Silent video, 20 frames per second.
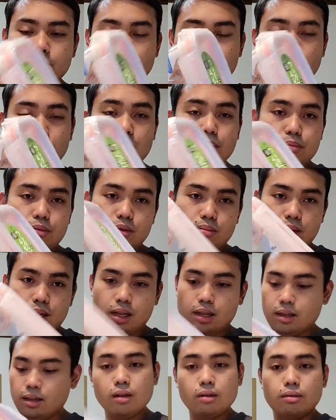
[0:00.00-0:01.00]
so I can put
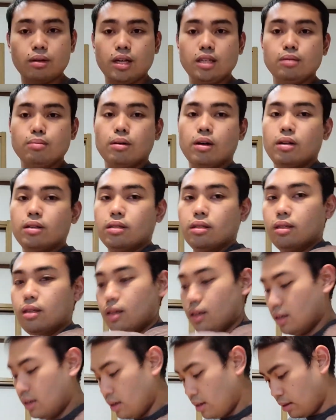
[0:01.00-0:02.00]
my rice balls
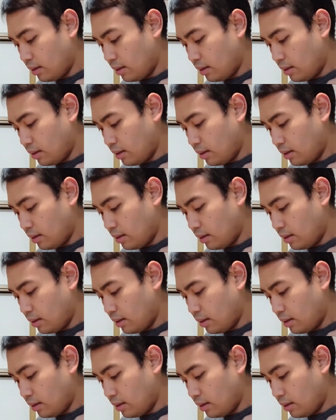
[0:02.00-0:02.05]
in here.